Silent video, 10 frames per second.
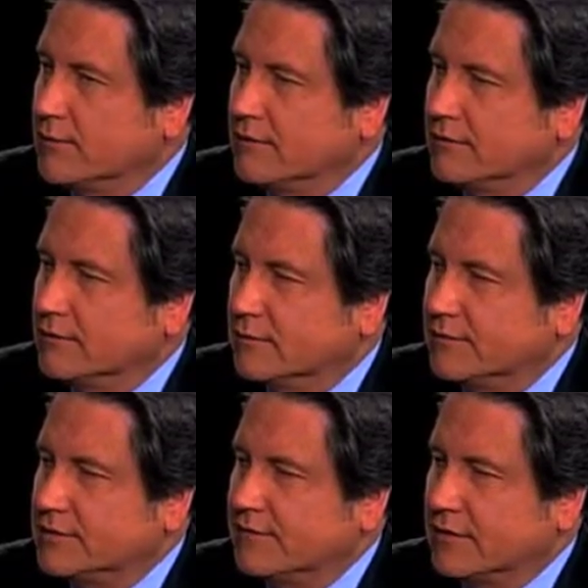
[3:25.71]
me
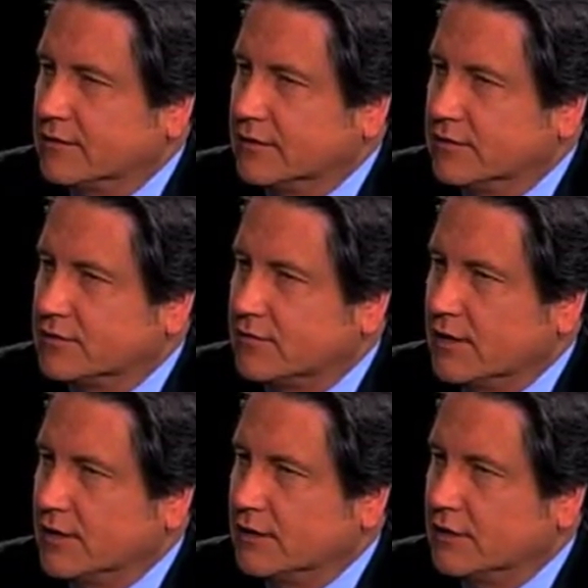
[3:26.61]
see if I glean this
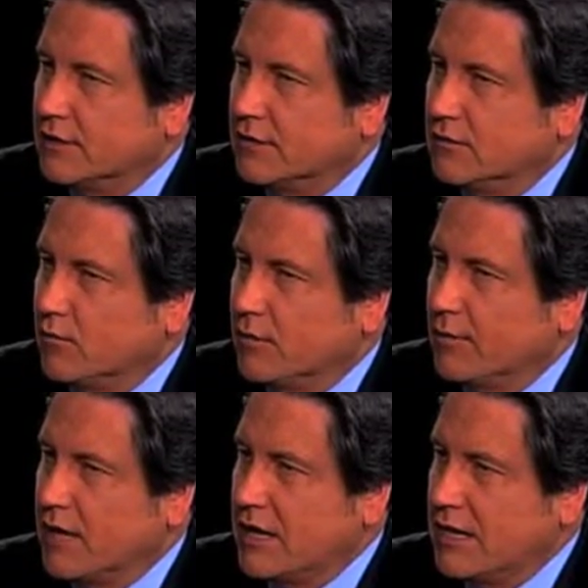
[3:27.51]
right. We're
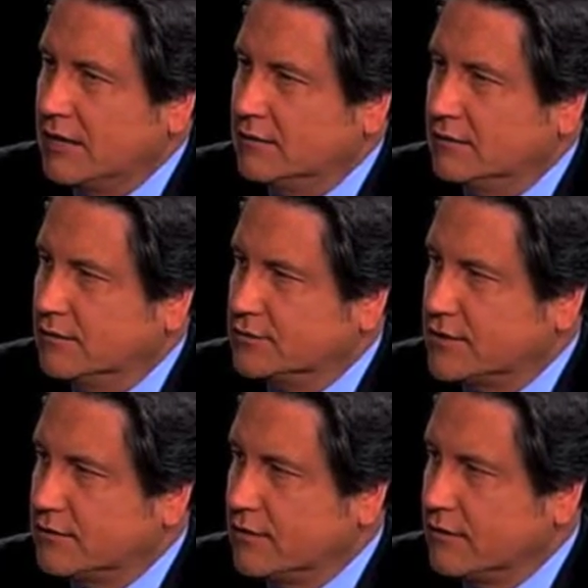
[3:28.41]
behind
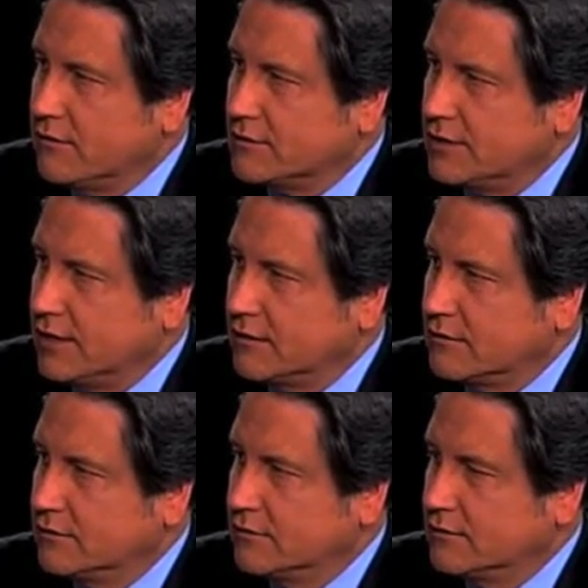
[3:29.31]
those other areas technically?